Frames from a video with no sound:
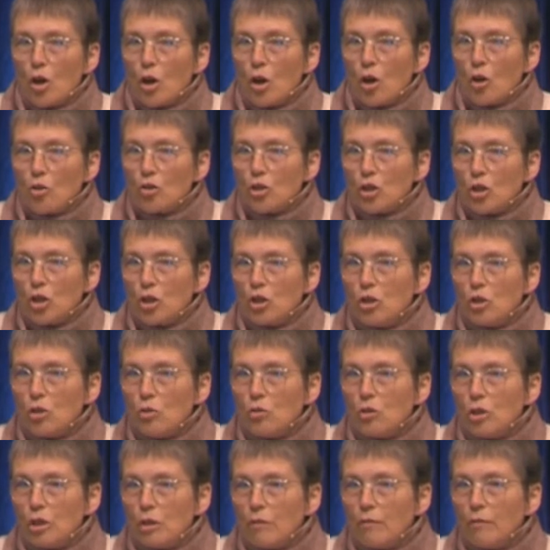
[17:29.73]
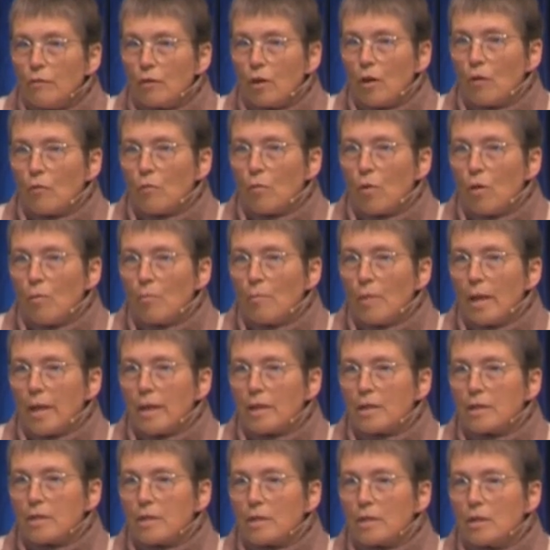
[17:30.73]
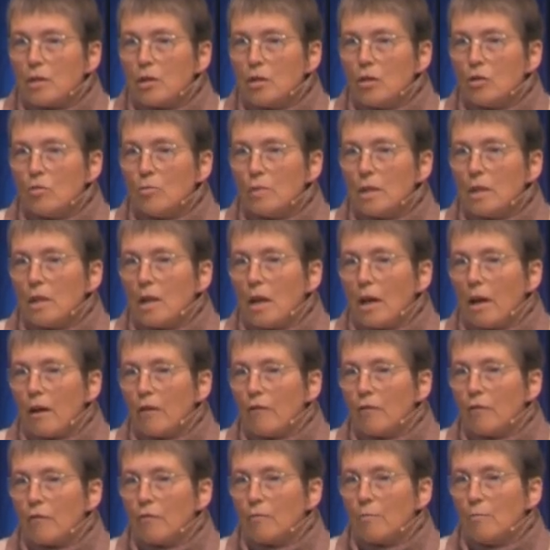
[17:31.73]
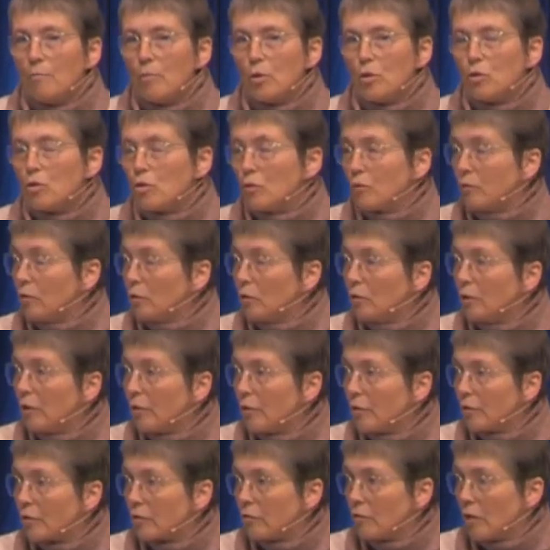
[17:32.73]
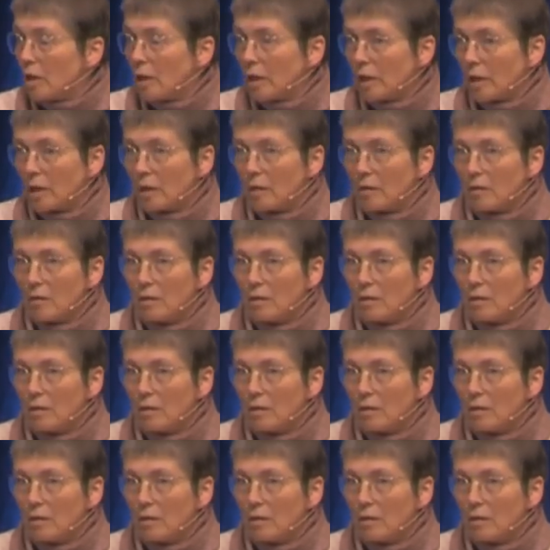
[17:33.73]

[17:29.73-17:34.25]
constitutive of what makes human life beautiful and thrilling